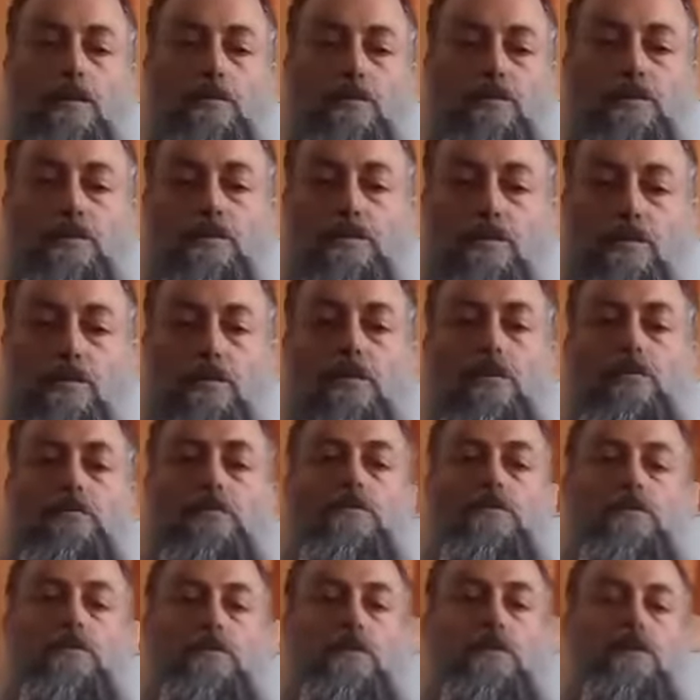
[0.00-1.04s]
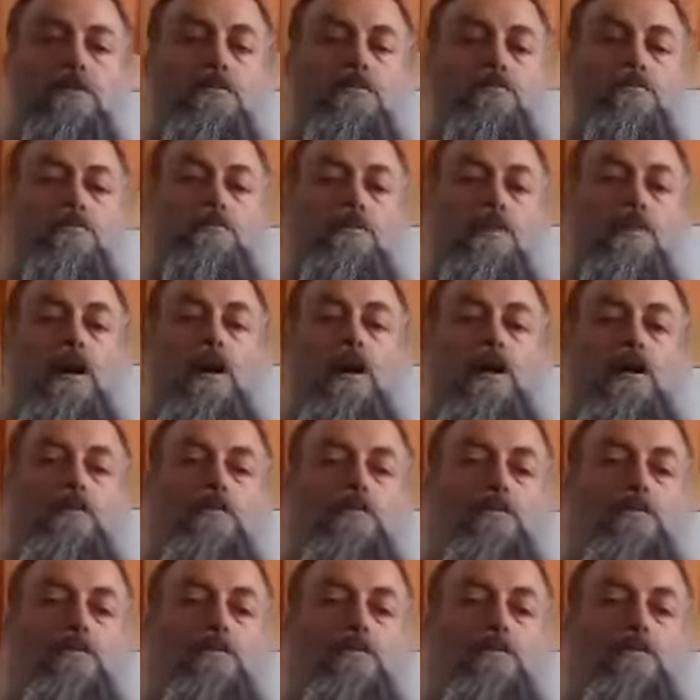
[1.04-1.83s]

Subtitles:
which is called the Tkufa,